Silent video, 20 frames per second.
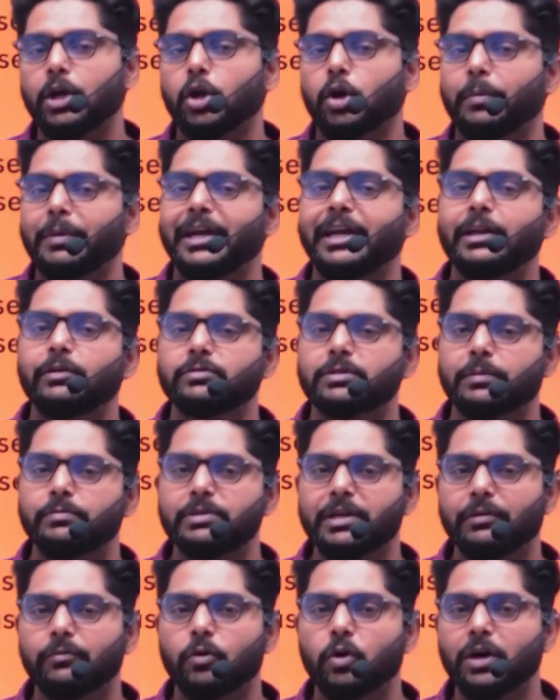Nominative
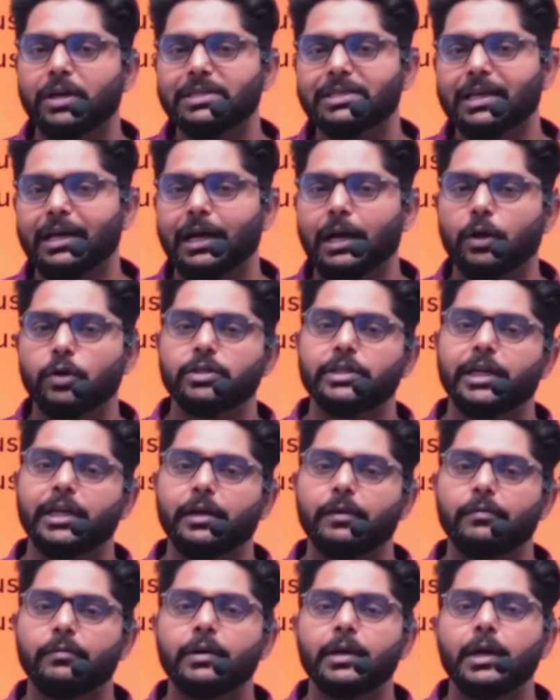subject focus,
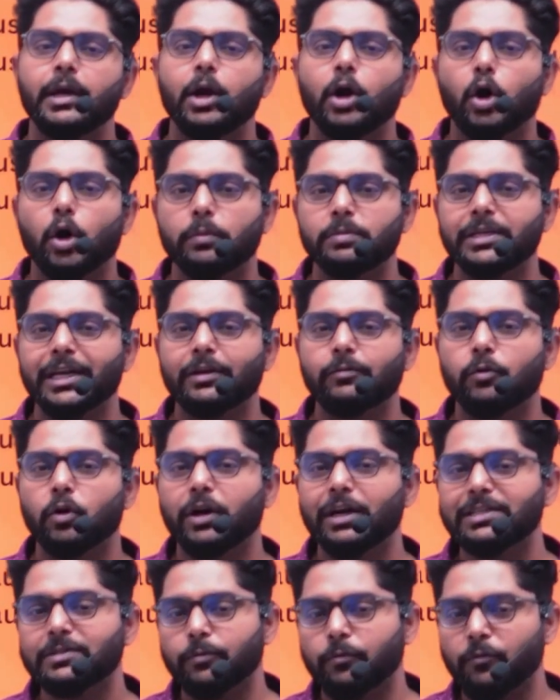accusative object
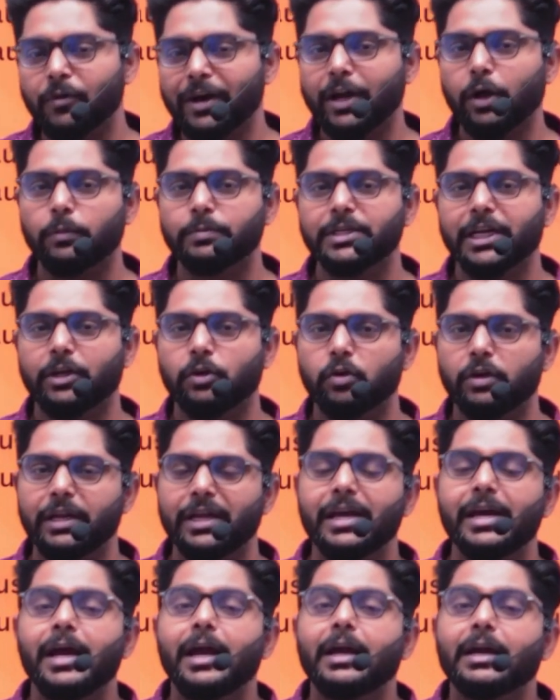focus, one object only.